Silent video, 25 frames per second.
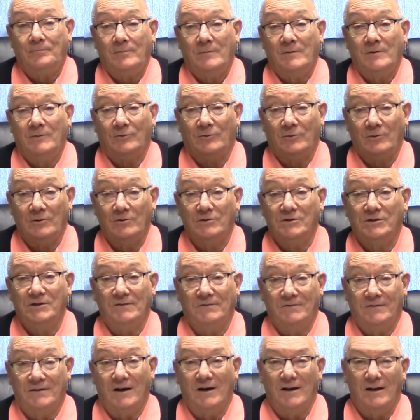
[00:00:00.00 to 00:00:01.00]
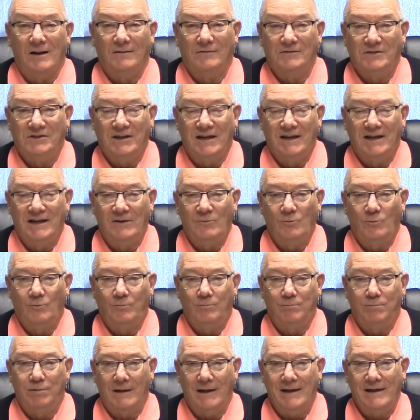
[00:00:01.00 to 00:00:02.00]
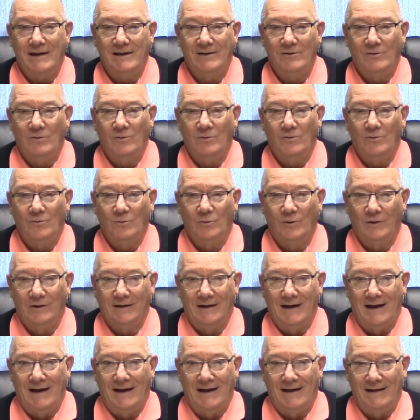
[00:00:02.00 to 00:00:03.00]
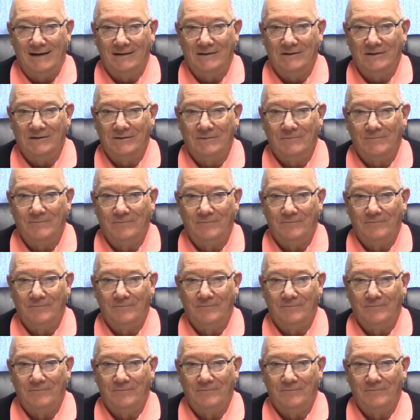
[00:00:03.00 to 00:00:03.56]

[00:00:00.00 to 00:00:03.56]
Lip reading: The rules of golf say play it where it lies.